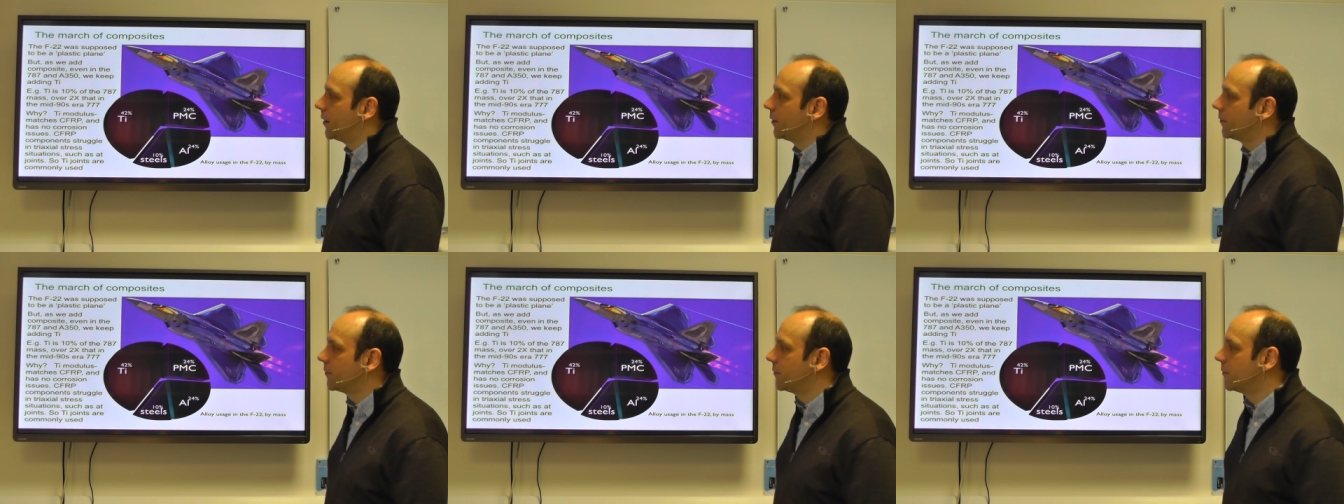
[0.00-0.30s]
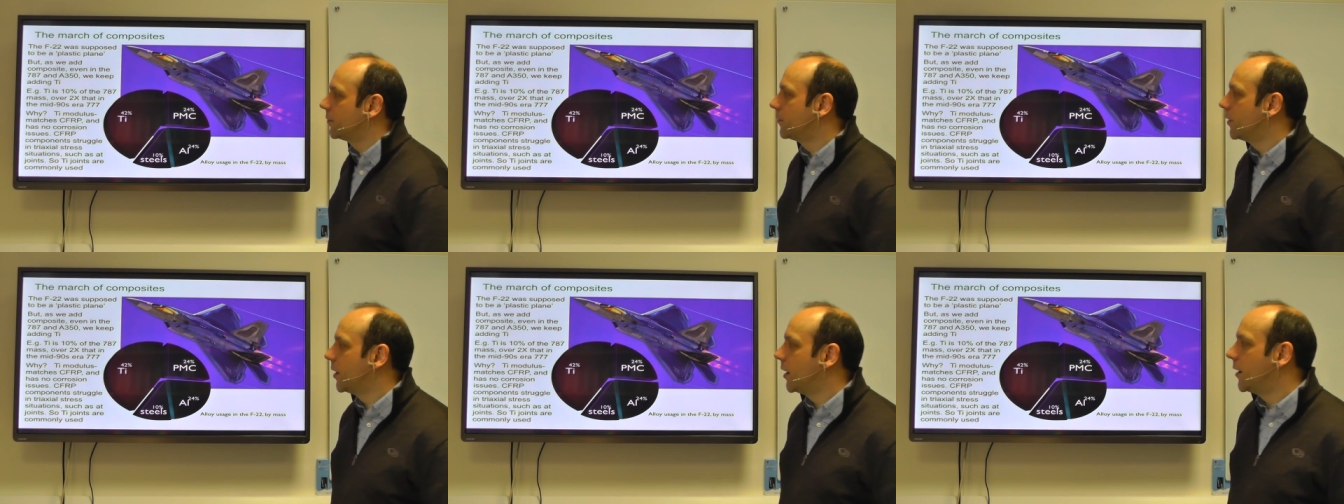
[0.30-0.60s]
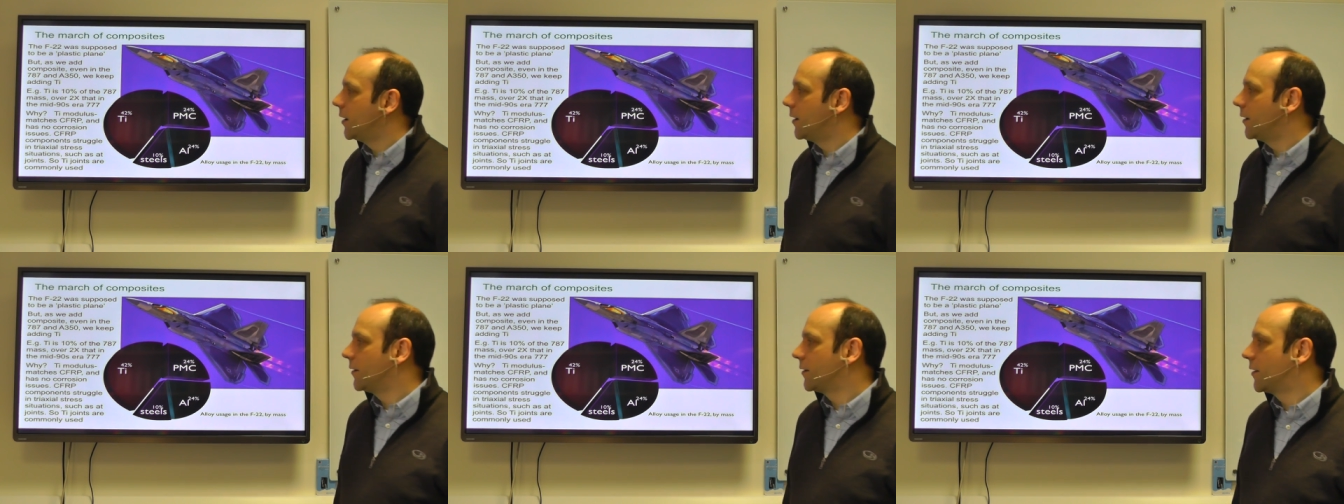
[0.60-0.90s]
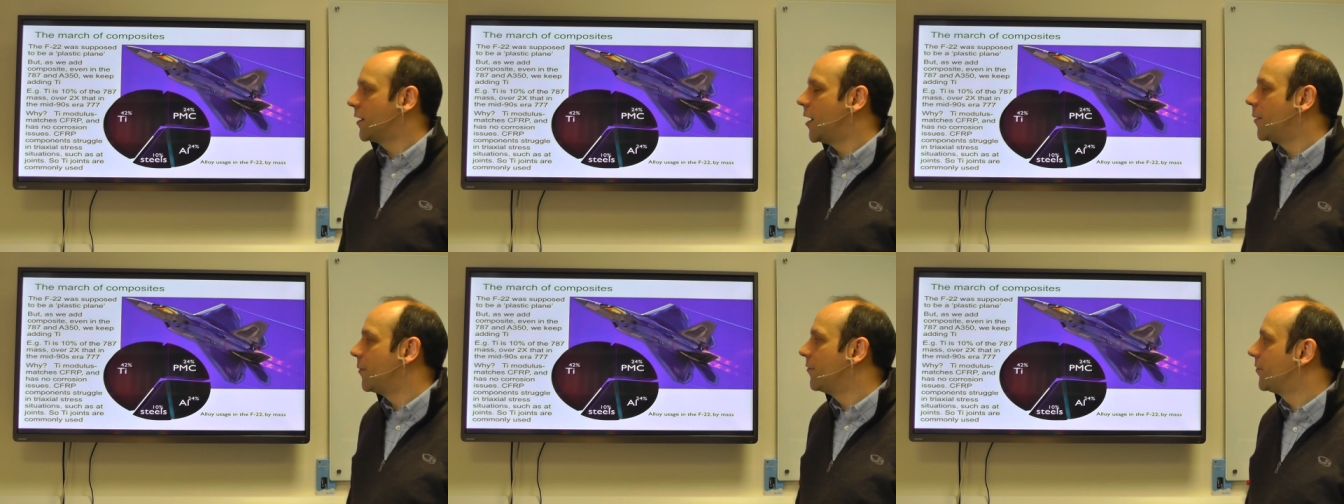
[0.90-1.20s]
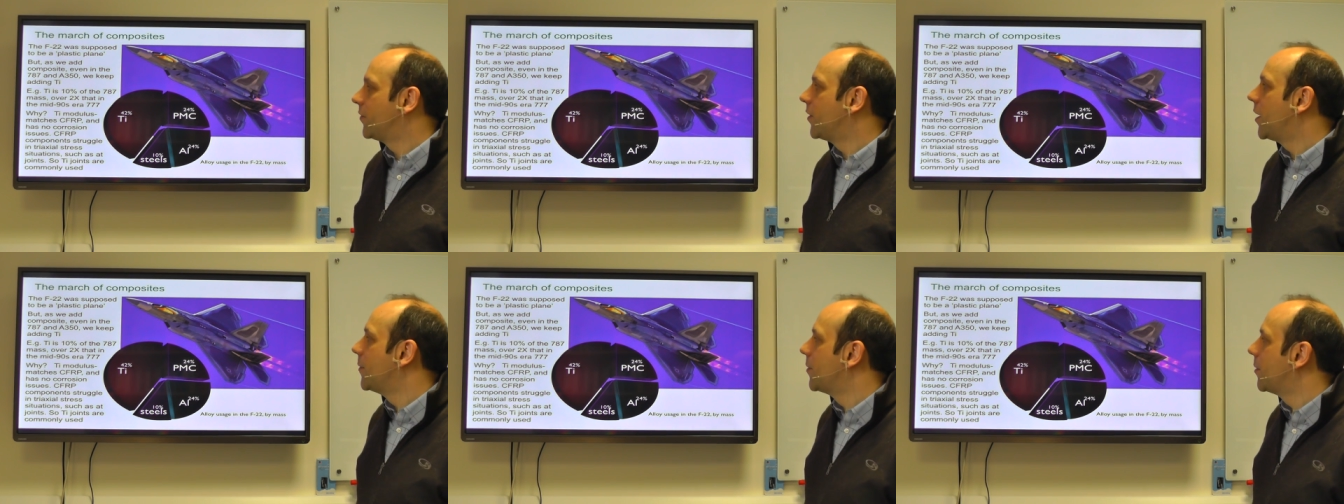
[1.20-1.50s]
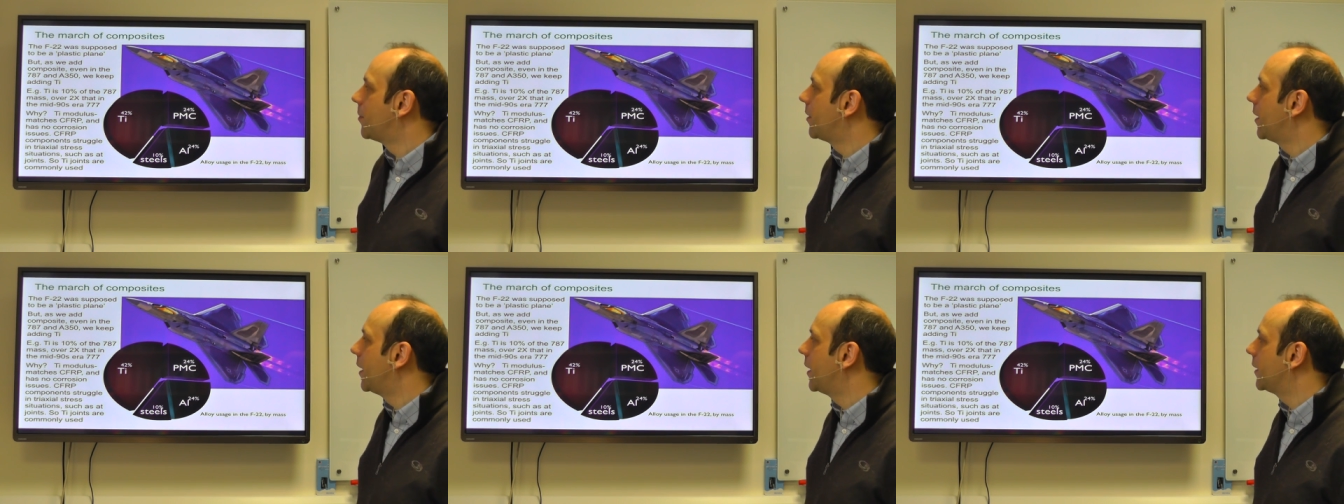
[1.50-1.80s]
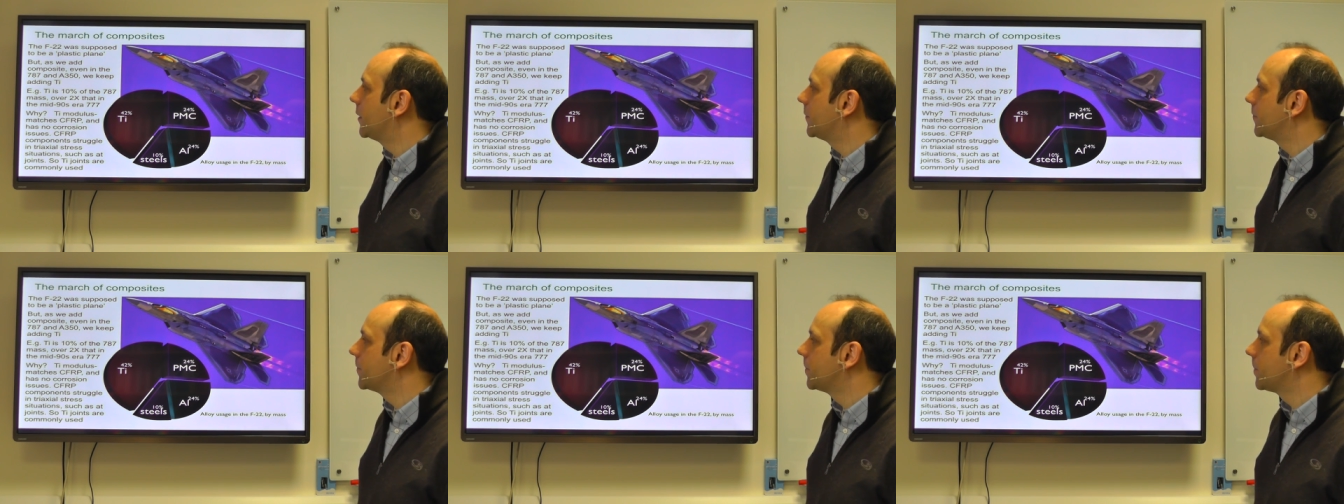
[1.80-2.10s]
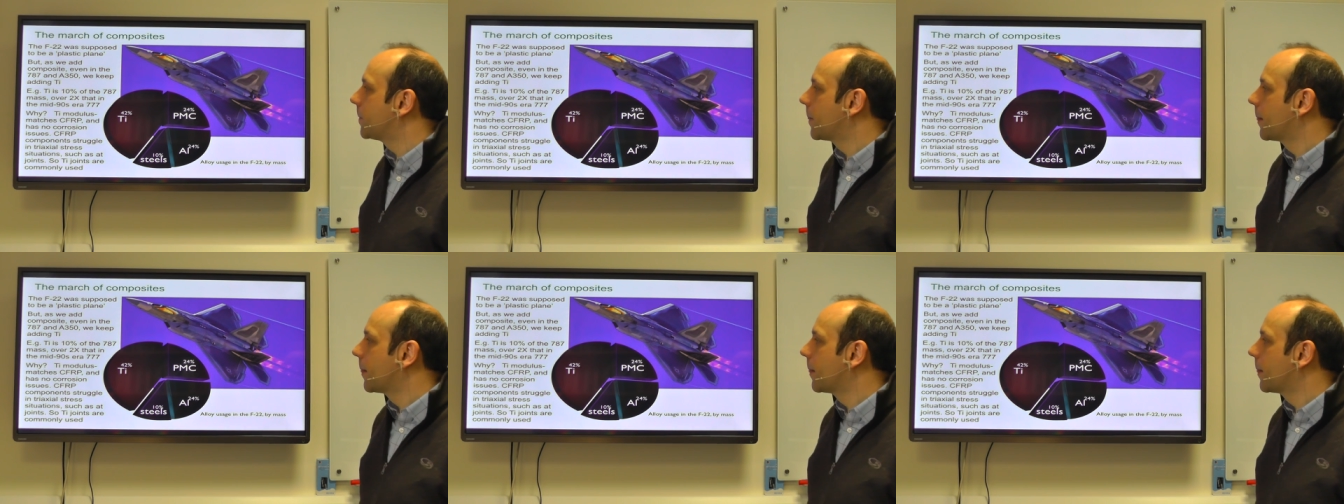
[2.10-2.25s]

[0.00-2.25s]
a, a, carbon fibre plane.